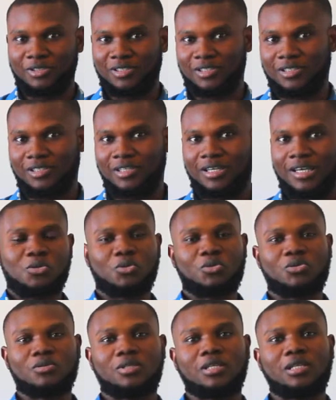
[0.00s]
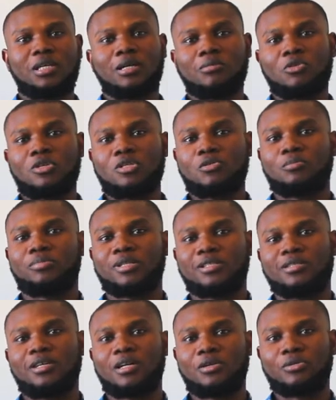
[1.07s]
Omoniyi. So today I'm going to
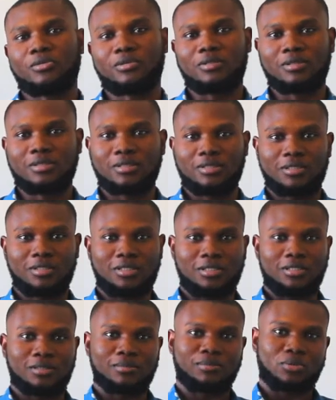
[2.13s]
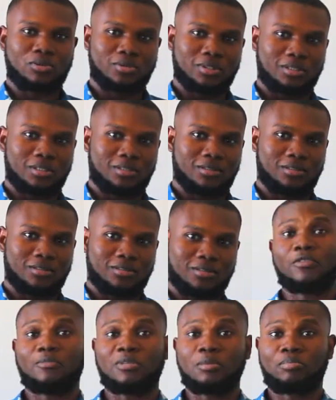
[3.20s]
break down the process
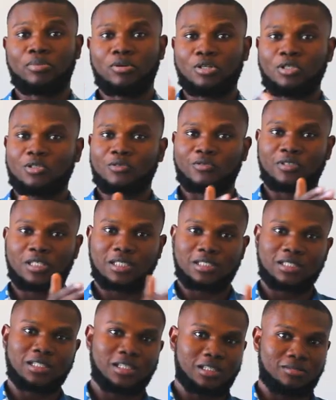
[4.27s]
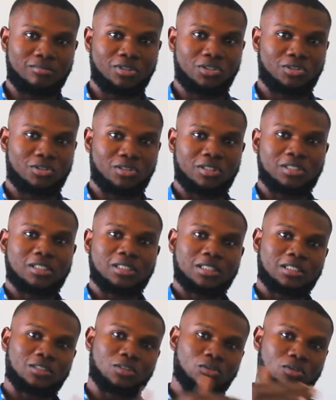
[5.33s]
from the point of getting admission
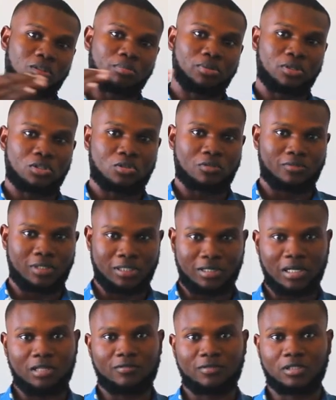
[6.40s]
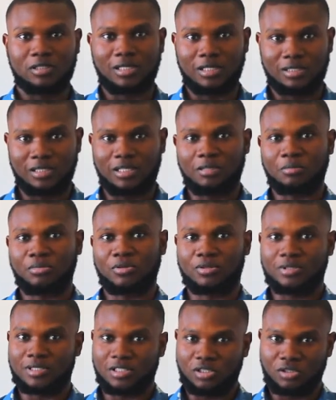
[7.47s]
to the point of arriving at the
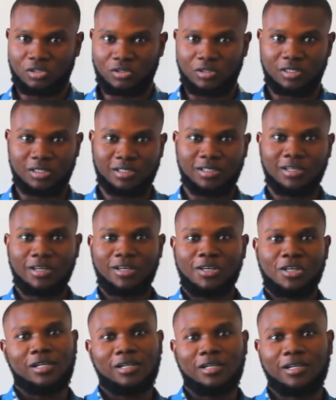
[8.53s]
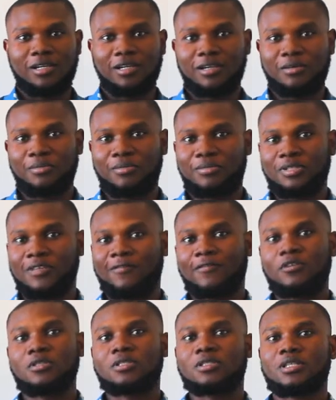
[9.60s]
airport in Georgia. The
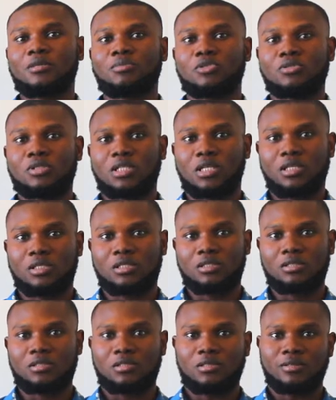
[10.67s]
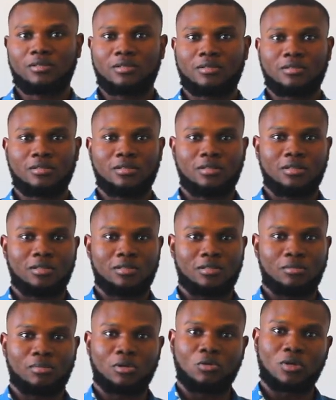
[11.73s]
first step to take is,
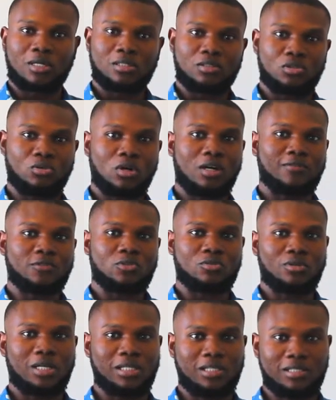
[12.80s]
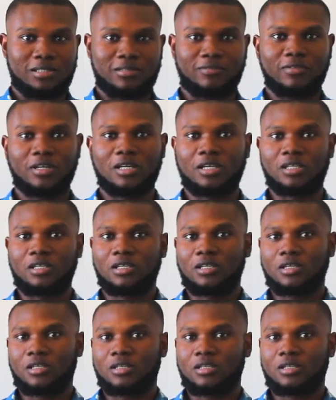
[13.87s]
number one, you have to identify